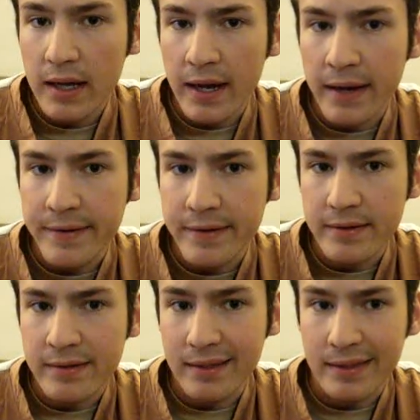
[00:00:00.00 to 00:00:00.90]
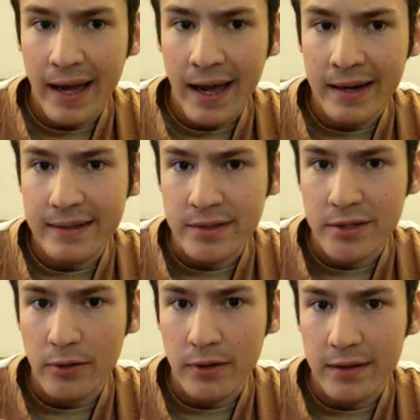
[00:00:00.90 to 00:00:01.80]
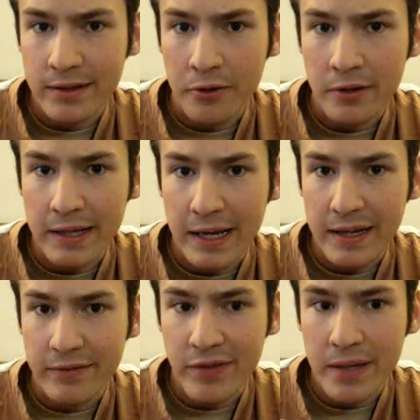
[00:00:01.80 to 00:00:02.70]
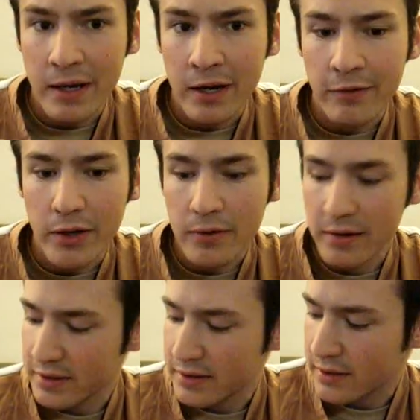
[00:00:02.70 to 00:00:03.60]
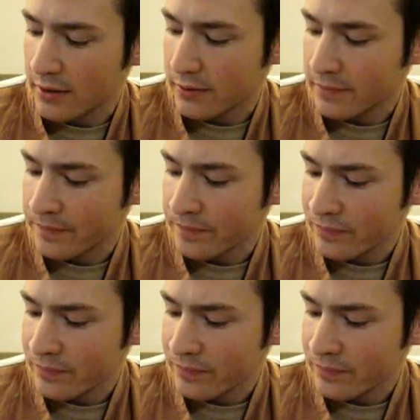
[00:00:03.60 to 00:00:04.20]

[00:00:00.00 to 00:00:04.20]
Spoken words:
and that they added Ahsoka in order to get in female viewers. So